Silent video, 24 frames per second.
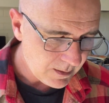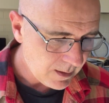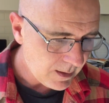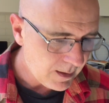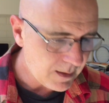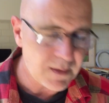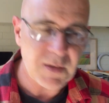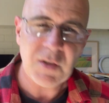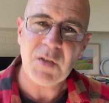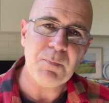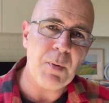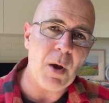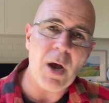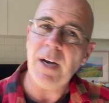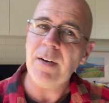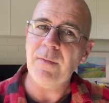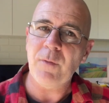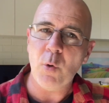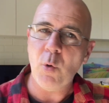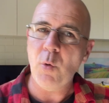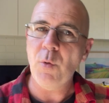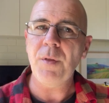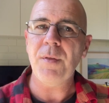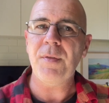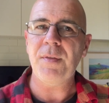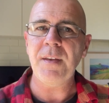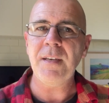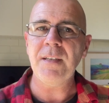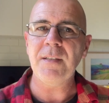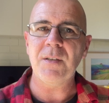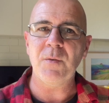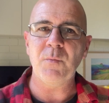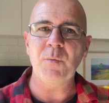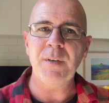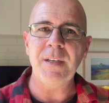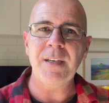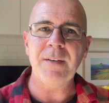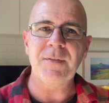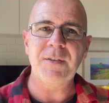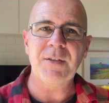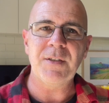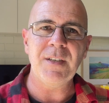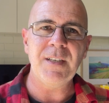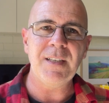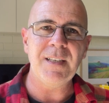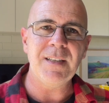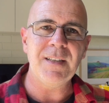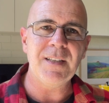despite of all the things that we have
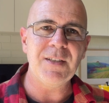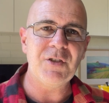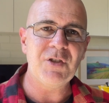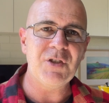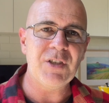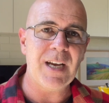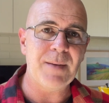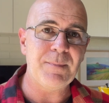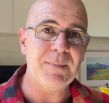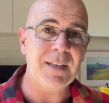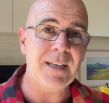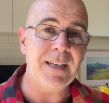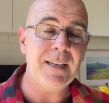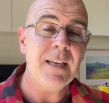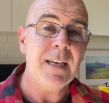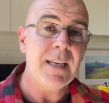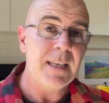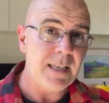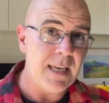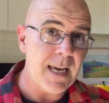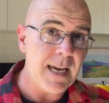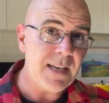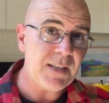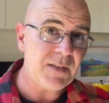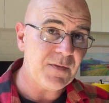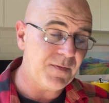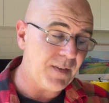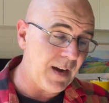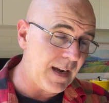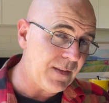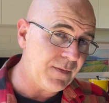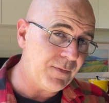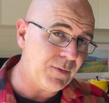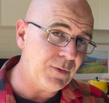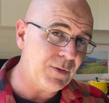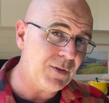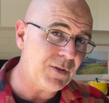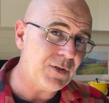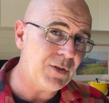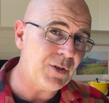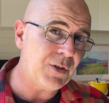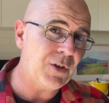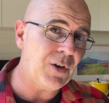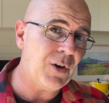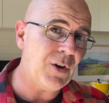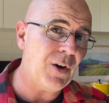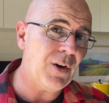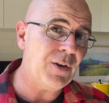seen in this chapter, yes, faithfulness to
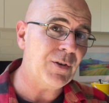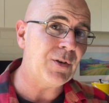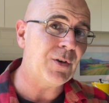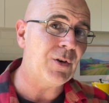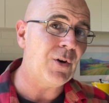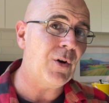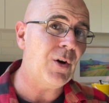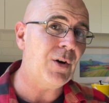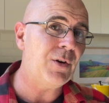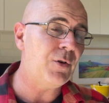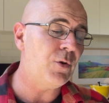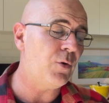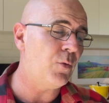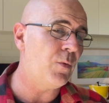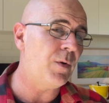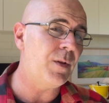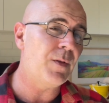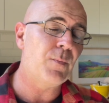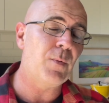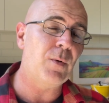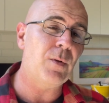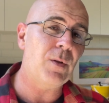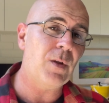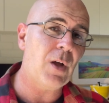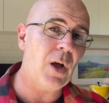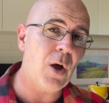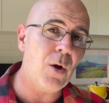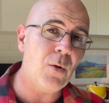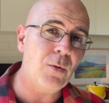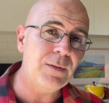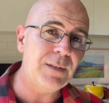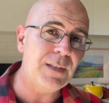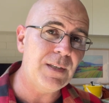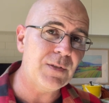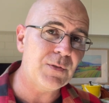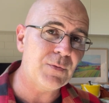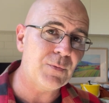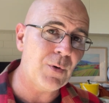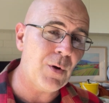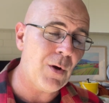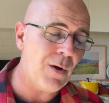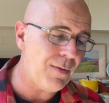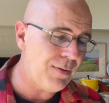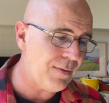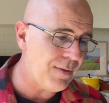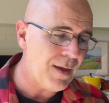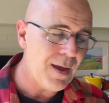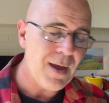God, a God who will hold his
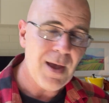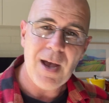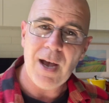wrath,